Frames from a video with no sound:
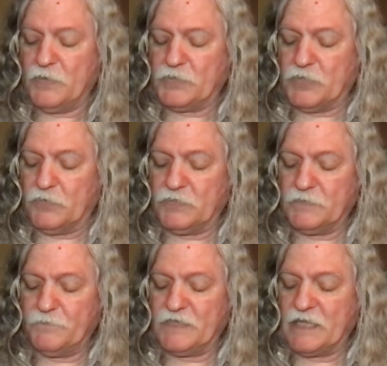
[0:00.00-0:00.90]
Don't
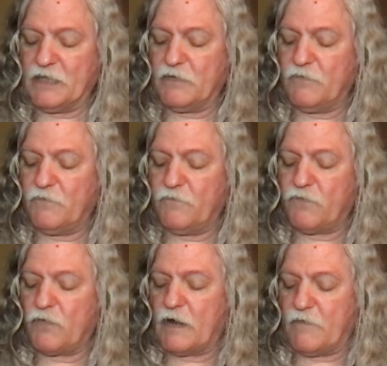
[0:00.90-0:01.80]
take
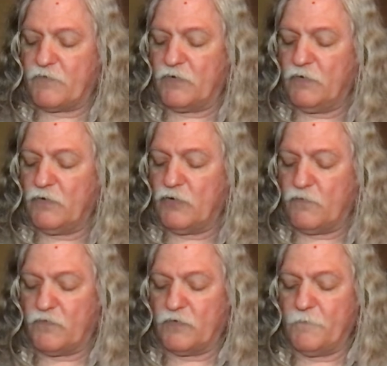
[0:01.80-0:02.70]
forever
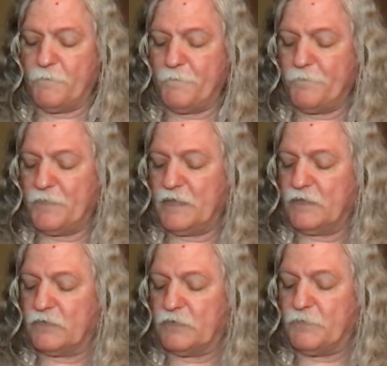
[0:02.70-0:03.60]
over
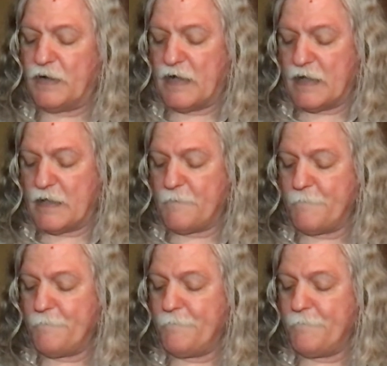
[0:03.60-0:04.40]
goodbye.